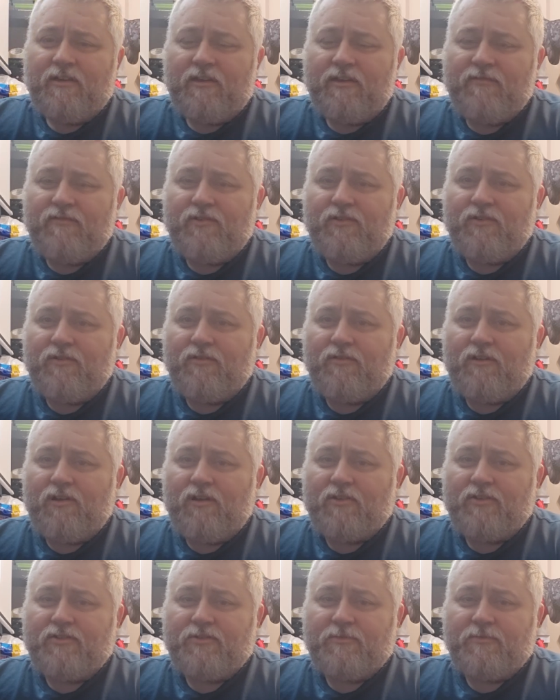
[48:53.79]
If you're a
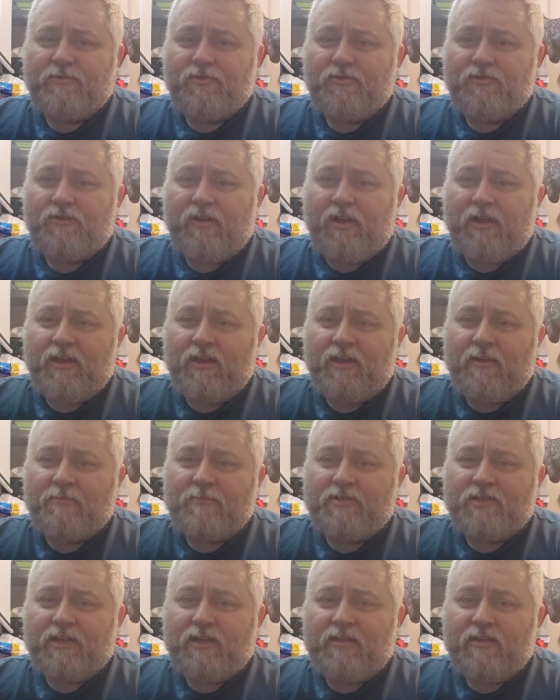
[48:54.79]
customer on
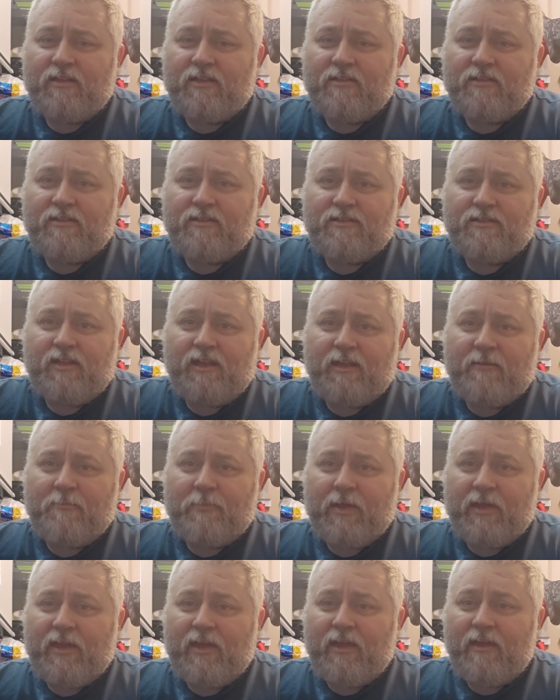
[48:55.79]
Amazon that does not
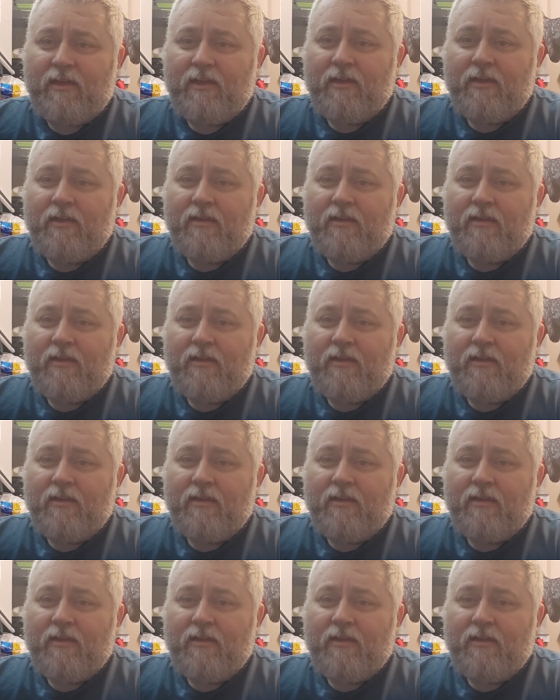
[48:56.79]
pay